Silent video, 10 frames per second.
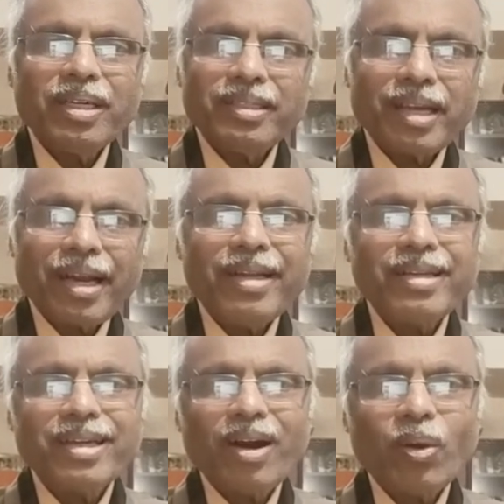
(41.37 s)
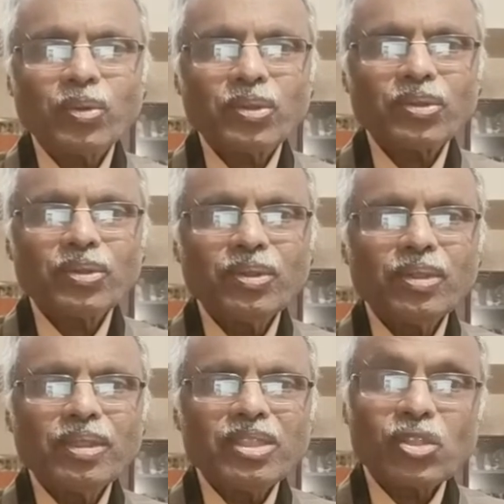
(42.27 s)
trading house,
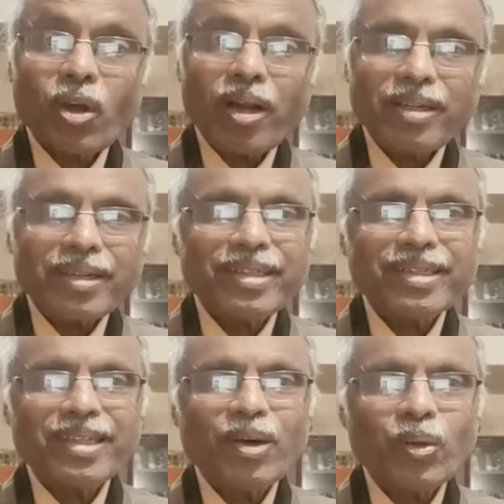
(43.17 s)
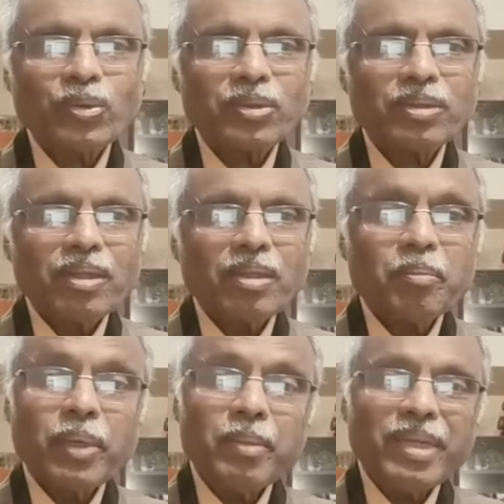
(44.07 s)
star trading house,
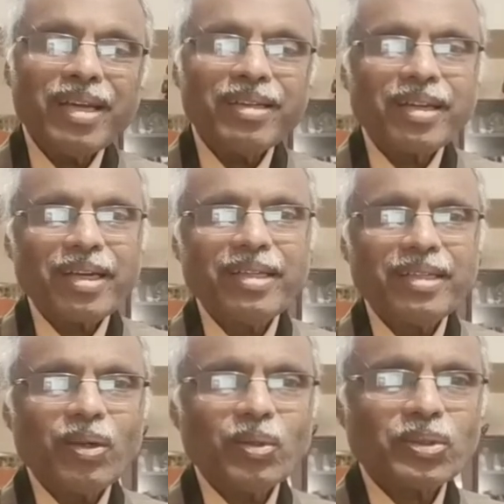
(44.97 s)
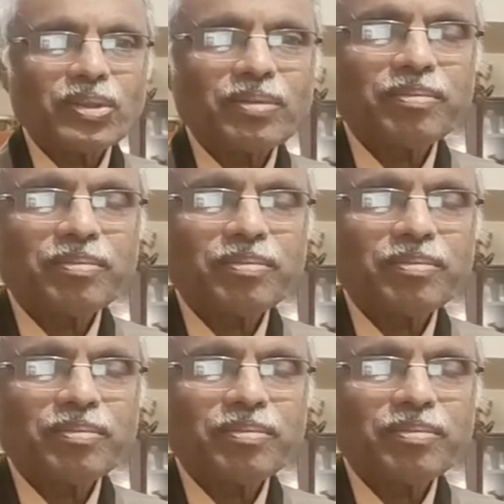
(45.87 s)
premier trading house.